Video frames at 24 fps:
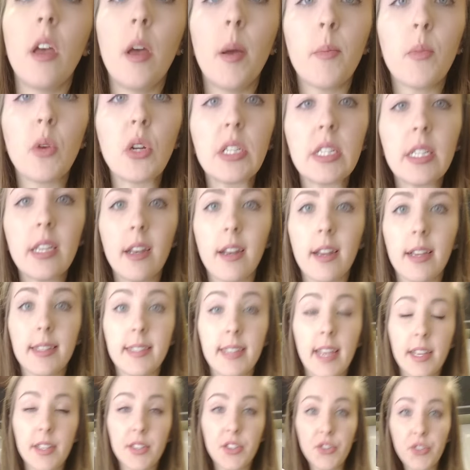printed
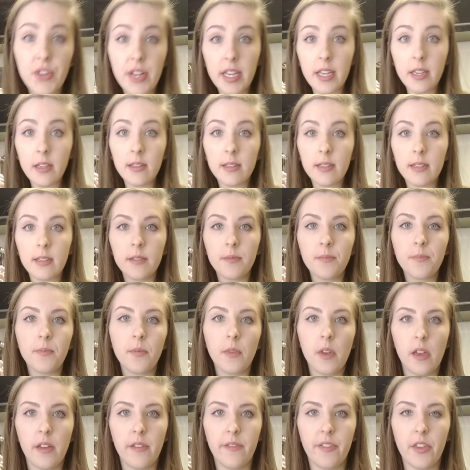accessories
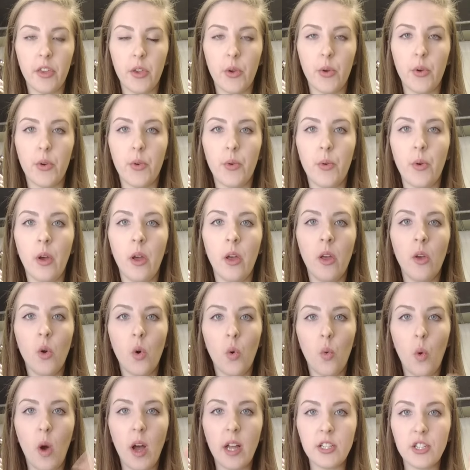if you
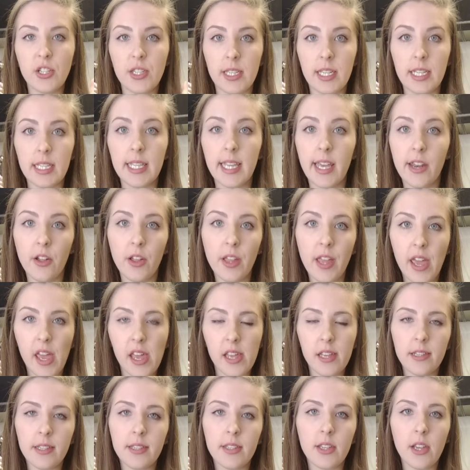want just a little
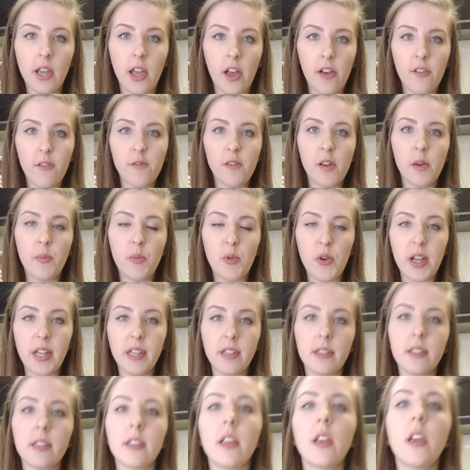hint of a
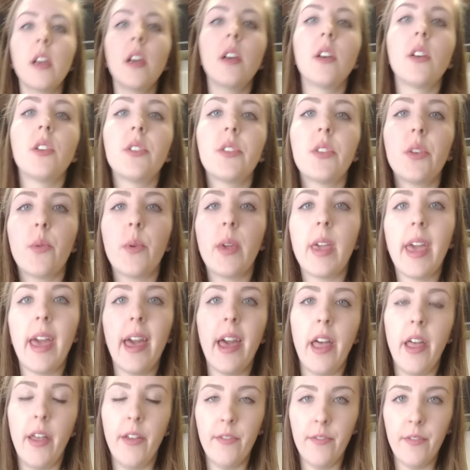print. So we
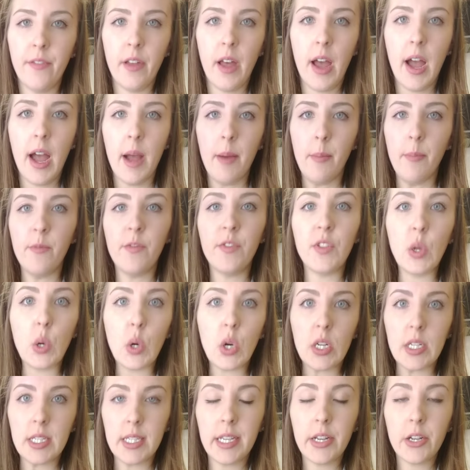have
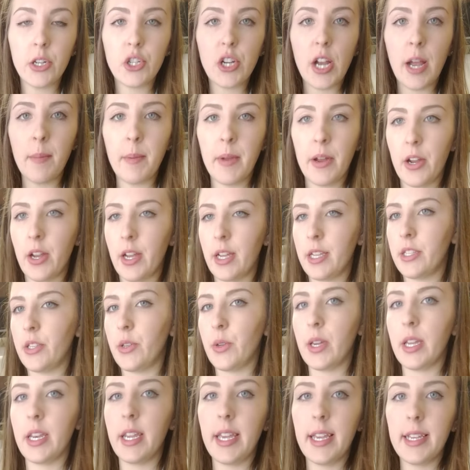floral teardrop earrings you
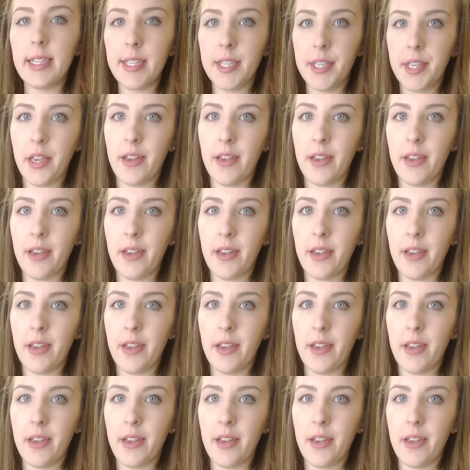could easily